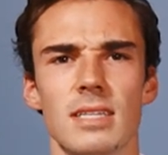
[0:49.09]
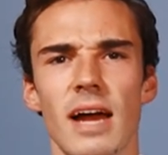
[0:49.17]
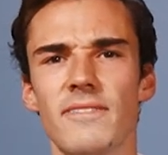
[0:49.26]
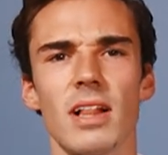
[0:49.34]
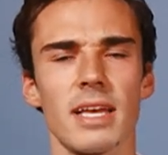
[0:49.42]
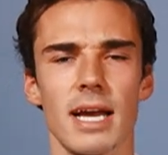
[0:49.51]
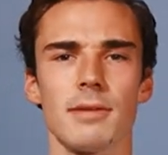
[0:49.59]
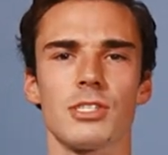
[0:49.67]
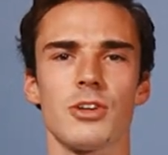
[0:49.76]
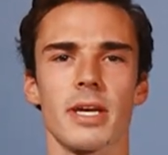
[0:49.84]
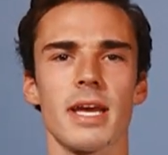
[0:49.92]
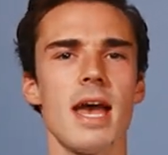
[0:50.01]
I felt like I
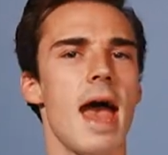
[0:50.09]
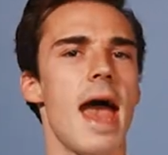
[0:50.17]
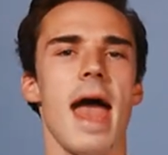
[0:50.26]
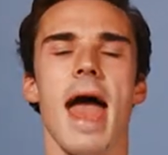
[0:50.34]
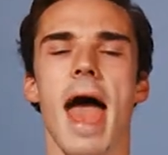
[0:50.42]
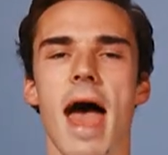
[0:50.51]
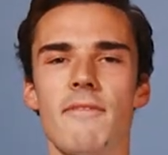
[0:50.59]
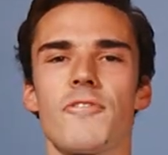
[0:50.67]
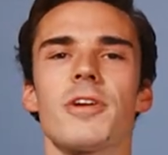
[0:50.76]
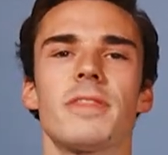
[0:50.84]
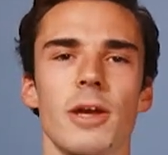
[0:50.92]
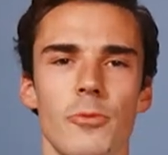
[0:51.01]
was doing
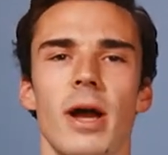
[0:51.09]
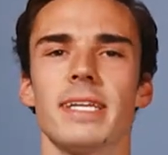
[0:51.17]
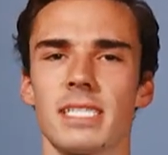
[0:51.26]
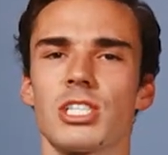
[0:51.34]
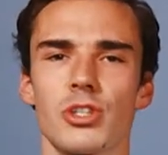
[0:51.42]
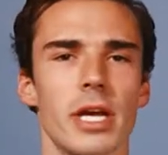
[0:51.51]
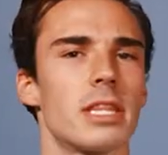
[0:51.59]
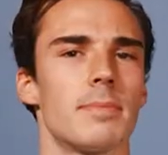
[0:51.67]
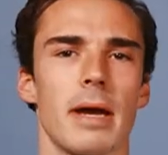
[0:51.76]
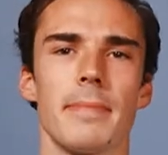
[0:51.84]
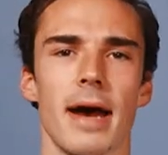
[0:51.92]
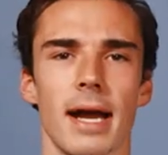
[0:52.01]
everything right to strengthen
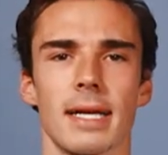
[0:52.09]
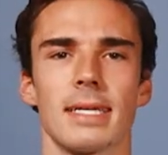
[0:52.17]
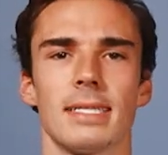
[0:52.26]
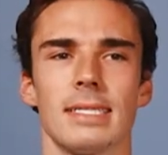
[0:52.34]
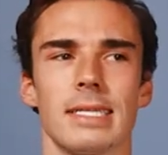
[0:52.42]
my back.